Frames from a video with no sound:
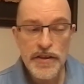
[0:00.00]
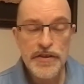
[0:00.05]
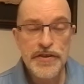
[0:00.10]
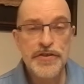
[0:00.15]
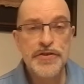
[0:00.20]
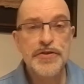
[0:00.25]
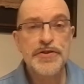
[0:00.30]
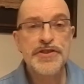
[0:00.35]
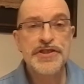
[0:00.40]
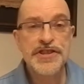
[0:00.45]

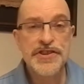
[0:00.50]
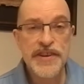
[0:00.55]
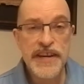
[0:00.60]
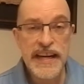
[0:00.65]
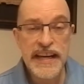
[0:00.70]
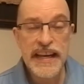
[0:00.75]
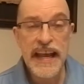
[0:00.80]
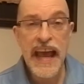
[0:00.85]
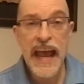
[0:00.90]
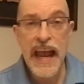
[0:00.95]
to
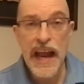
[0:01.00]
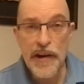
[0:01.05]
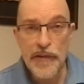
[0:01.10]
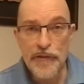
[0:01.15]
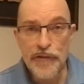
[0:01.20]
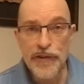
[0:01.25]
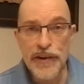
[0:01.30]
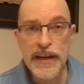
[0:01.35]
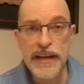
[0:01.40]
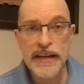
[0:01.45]
treat
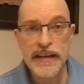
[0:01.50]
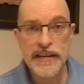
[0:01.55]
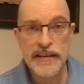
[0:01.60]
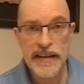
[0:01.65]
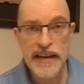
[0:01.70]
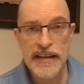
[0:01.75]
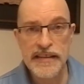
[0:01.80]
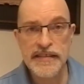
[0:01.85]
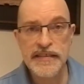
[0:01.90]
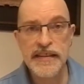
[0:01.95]
every
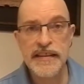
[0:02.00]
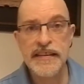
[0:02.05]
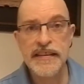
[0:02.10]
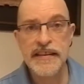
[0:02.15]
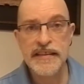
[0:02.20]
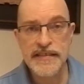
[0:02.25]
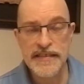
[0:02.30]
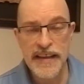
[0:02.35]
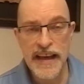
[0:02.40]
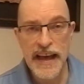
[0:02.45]
contestant the
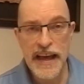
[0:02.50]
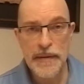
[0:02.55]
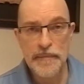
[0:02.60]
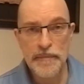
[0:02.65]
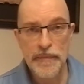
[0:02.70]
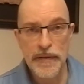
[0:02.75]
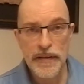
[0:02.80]
same.